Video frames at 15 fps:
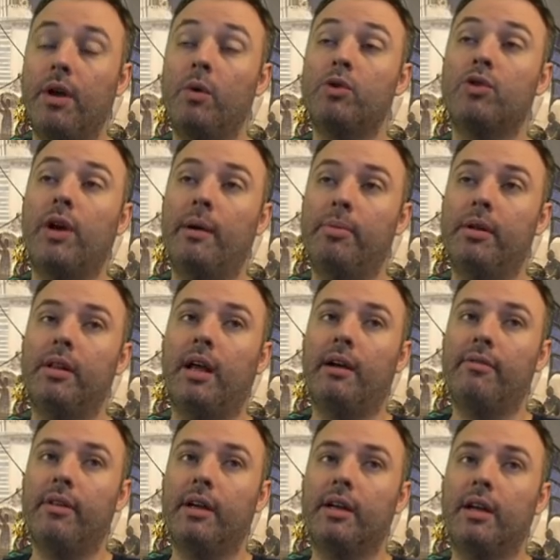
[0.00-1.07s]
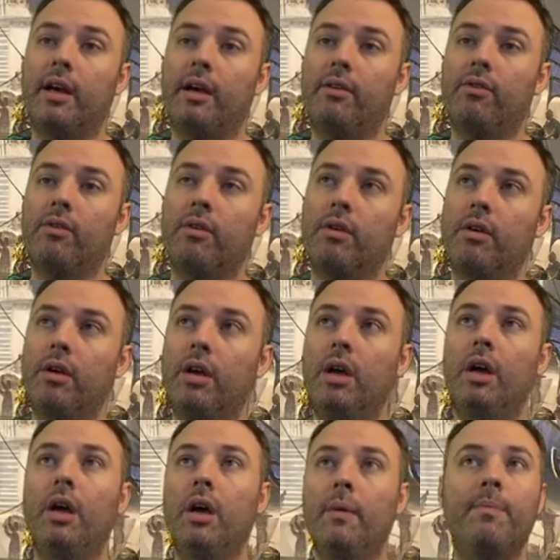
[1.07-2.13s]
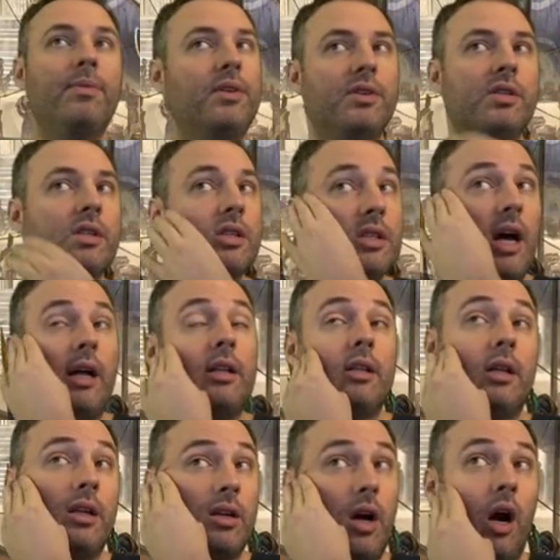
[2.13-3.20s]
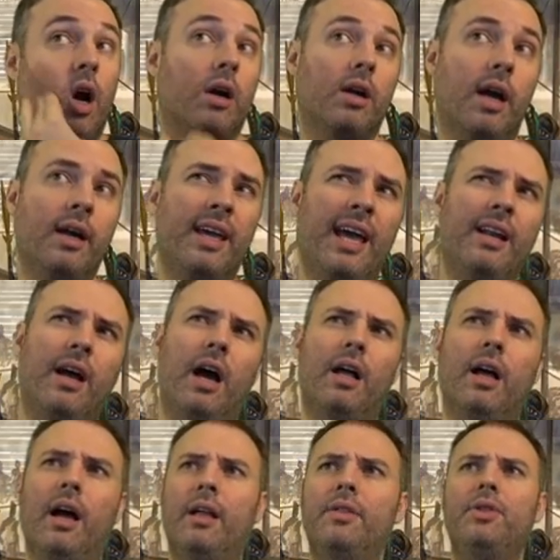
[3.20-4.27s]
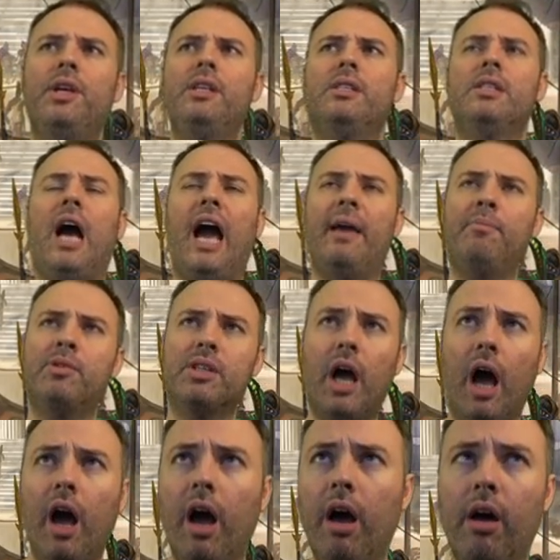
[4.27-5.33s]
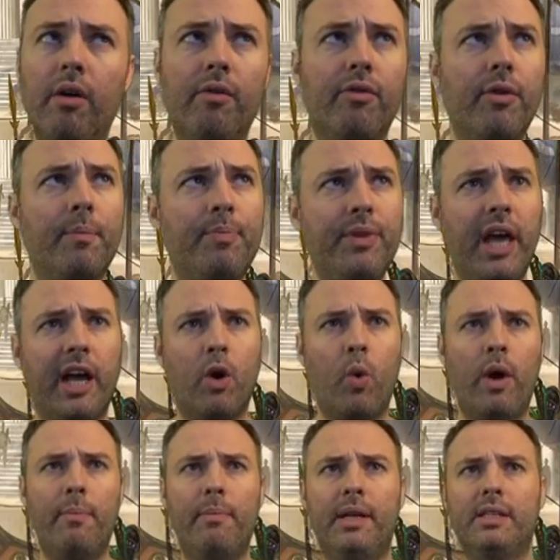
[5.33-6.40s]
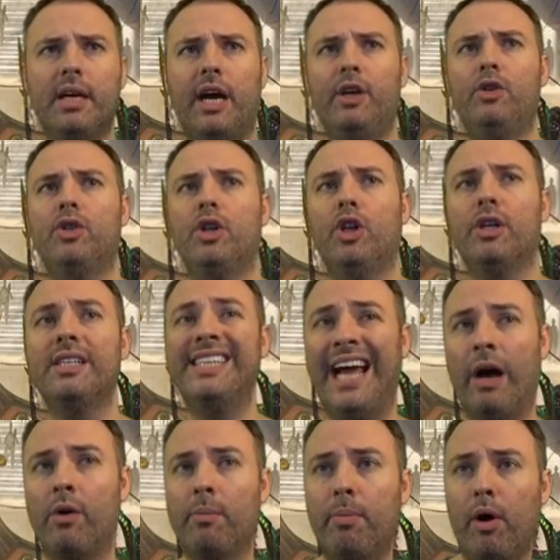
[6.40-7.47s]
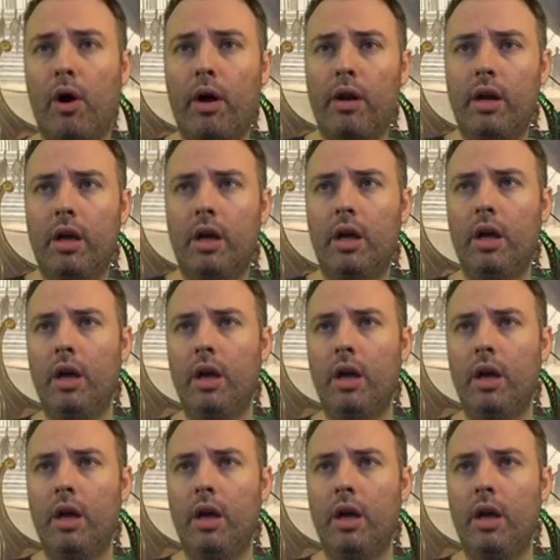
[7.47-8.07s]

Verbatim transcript: Oh, trample and lifelink. Nice. This is a solid little card. Again, uh, uh, these types of equipment I used to look down upon.